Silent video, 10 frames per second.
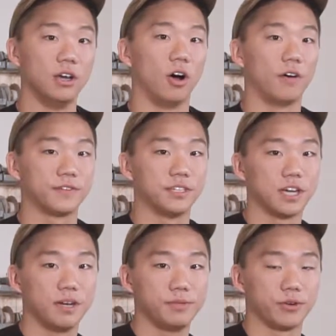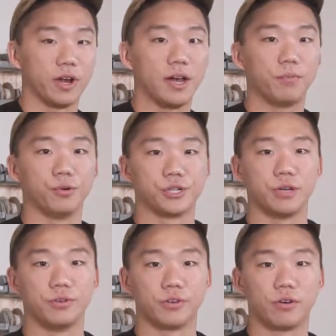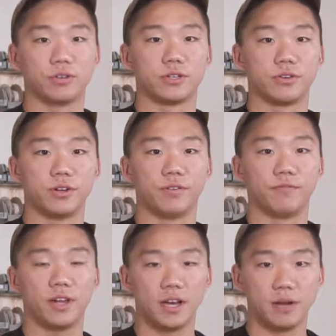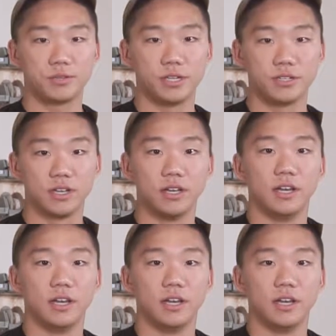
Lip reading: Oftentimes, your app will show your alternative flight options.